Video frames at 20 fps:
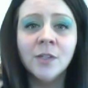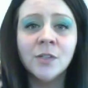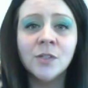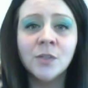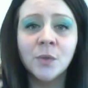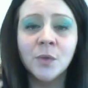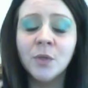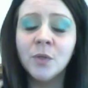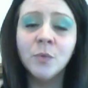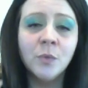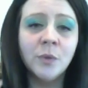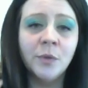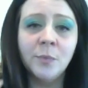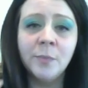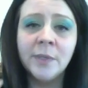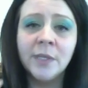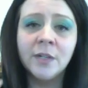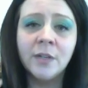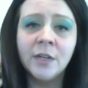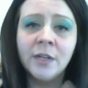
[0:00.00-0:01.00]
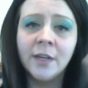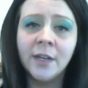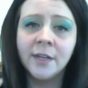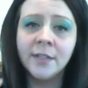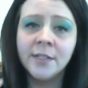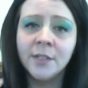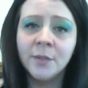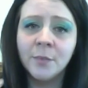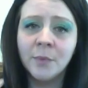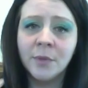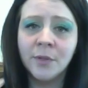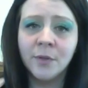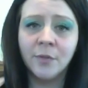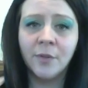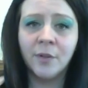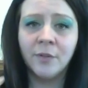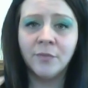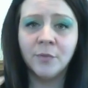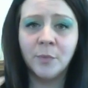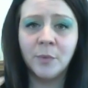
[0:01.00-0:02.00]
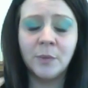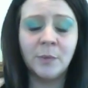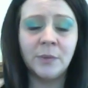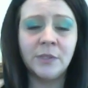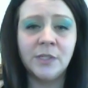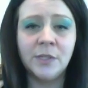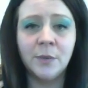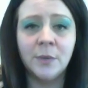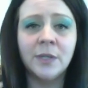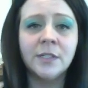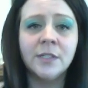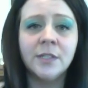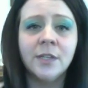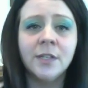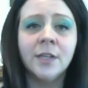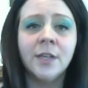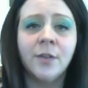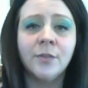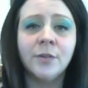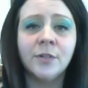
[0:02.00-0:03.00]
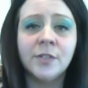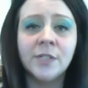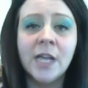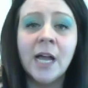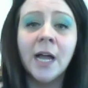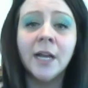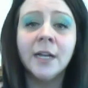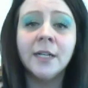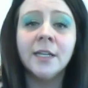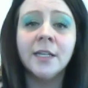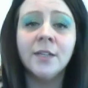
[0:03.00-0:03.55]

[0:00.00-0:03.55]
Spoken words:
So you will be connecting with your loved one once you get to the other side,